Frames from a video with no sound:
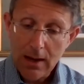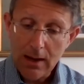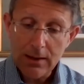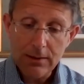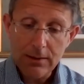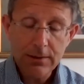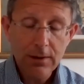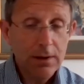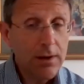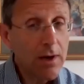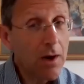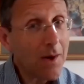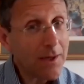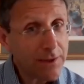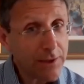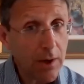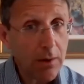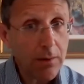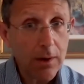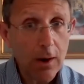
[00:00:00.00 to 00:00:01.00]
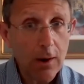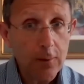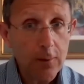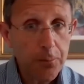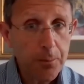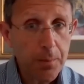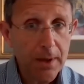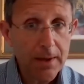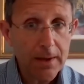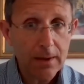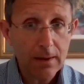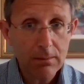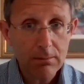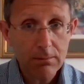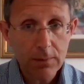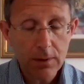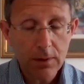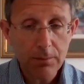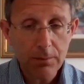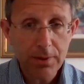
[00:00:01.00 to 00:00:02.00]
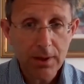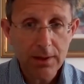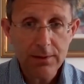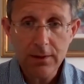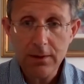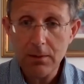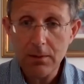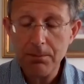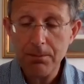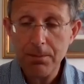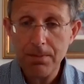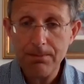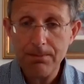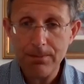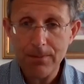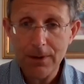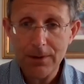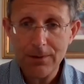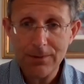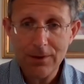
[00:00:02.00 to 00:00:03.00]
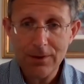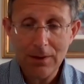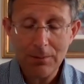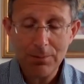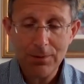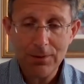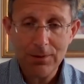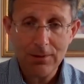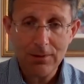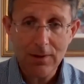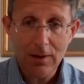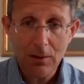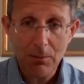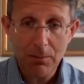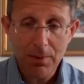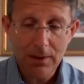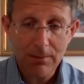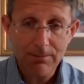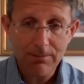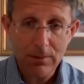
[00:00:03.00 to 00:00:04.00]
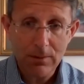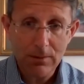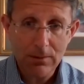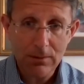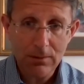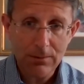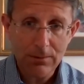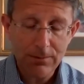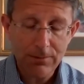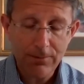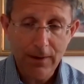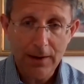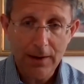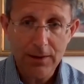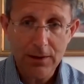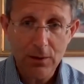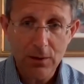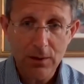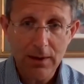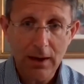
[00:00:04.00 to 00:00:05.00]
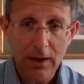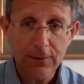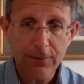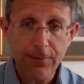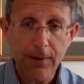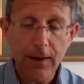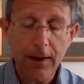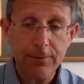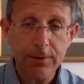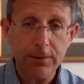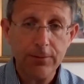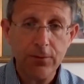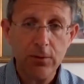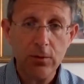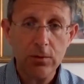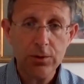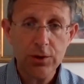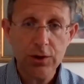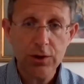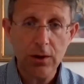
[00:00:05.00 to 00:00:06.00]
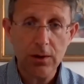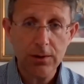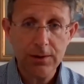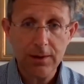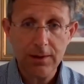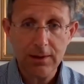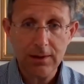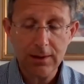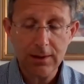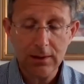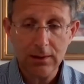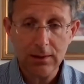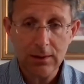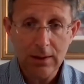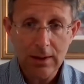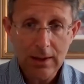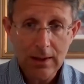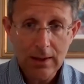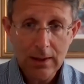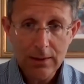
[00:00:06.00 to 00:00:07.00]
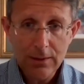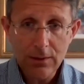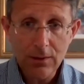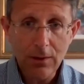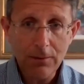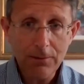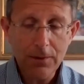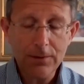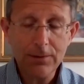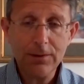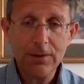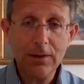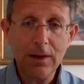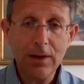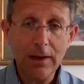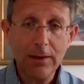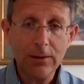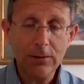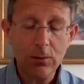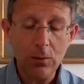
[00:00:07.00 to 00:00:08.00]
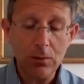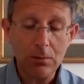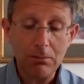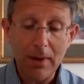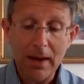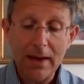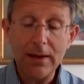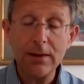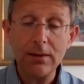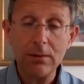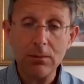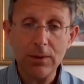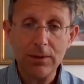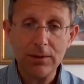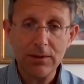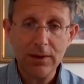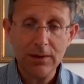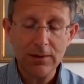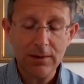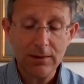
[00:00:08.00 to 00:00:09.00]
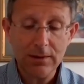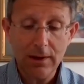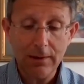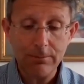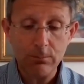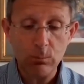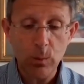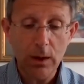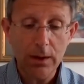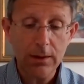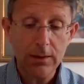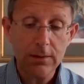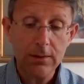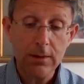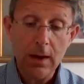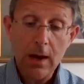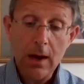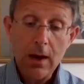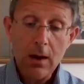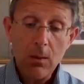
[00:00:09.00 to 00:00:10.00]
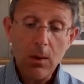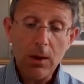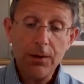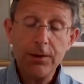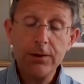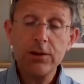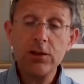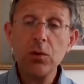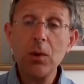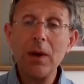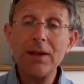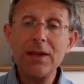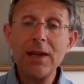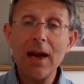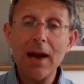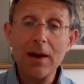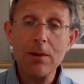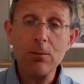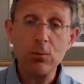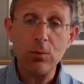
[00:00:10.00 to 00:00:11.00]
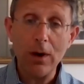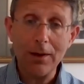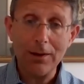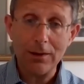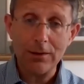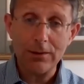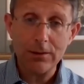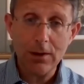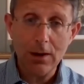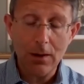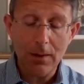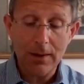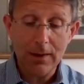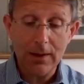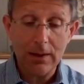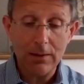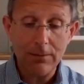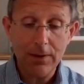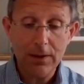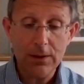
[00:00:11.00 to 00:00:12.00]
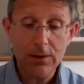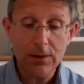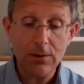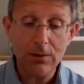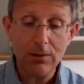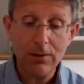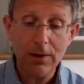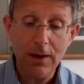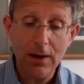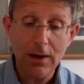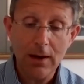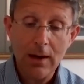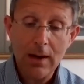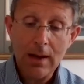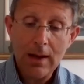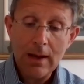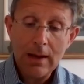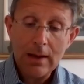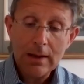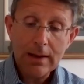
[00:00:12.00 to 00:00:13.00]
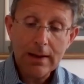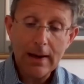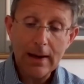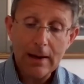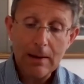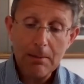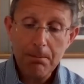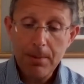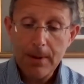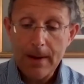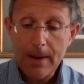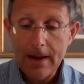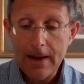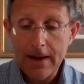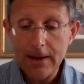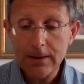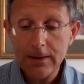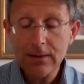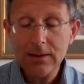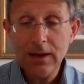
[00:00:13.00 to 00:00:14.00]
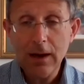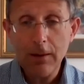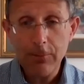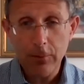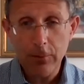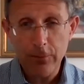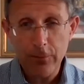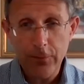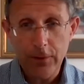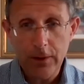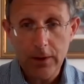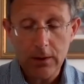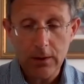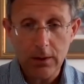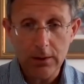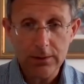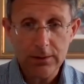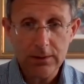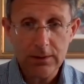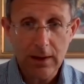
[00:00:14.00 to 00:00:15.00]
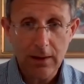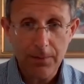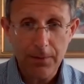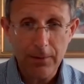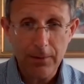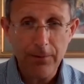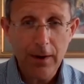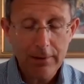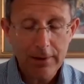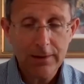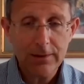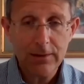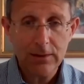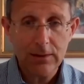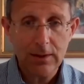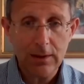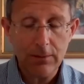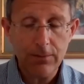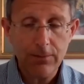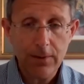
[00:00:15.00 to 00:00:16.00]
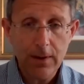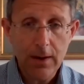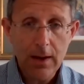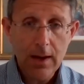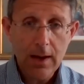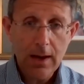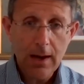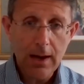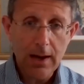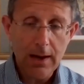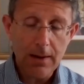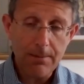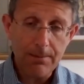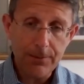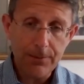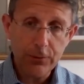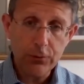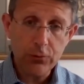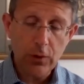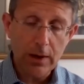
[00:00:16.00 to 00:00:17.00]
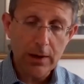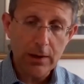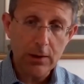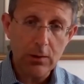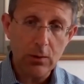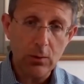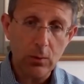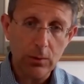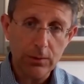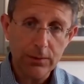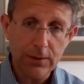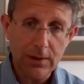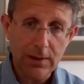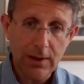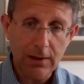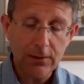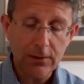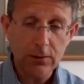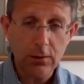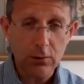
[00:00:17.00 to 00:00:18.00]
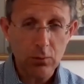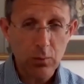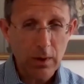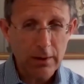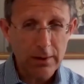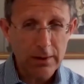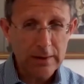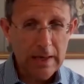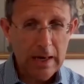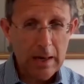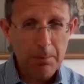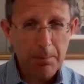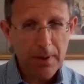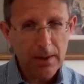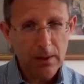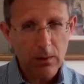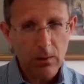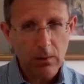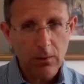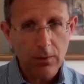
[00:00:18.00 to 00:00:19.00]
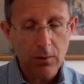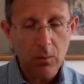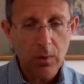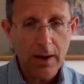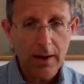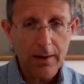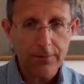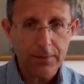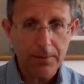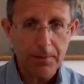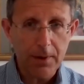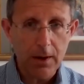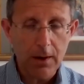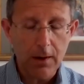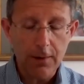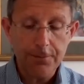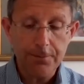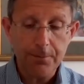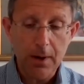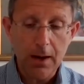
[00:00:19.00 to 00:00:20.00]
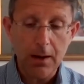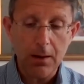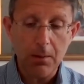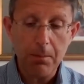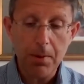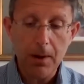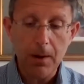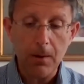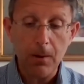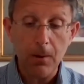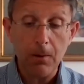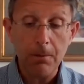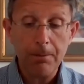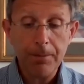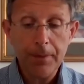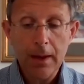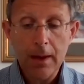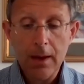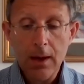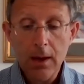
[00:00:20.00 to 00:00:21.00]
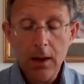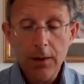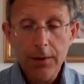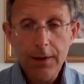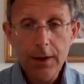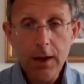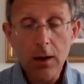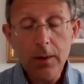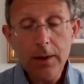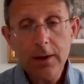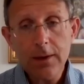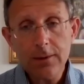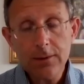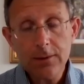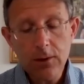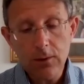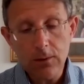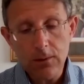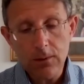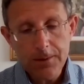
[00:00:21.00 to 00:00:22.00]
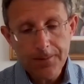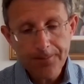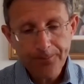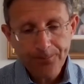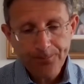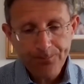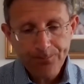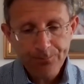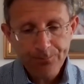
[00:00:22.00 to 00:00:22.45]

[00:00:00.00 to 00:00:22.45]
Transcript: And as you know, I don't half pick them. You know, plenty of the tipsters, they'll be finding you a nice 5-4 shot in a little novice stakes or maiden with six or seven runners. Well, there's 28 runners going in the Victoria Cup, seven furlongs down the very stiff straight course at Ascot, where it's uphill all the way from the half-mile pole. The going is good.